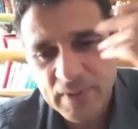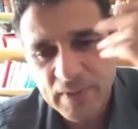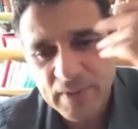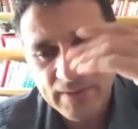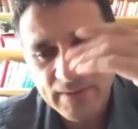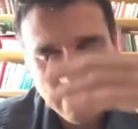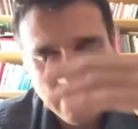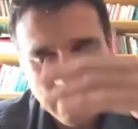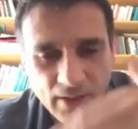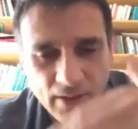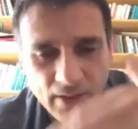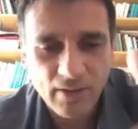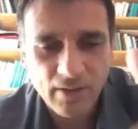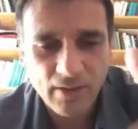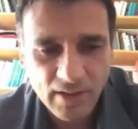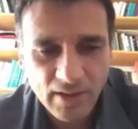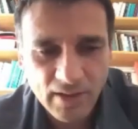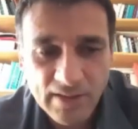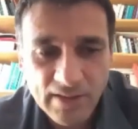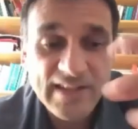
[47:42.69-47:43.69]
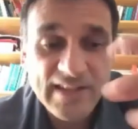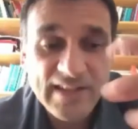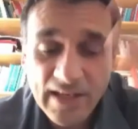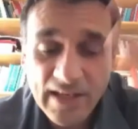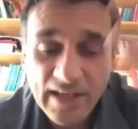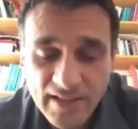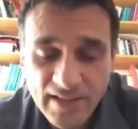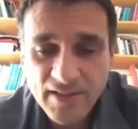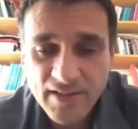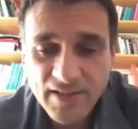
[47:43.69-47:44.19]
bit in the
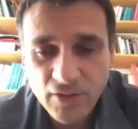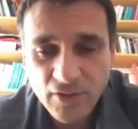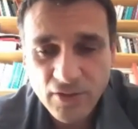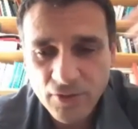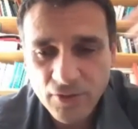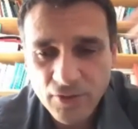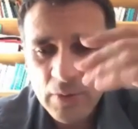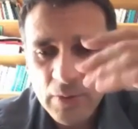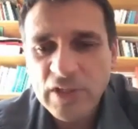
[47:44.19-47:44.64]
18th century.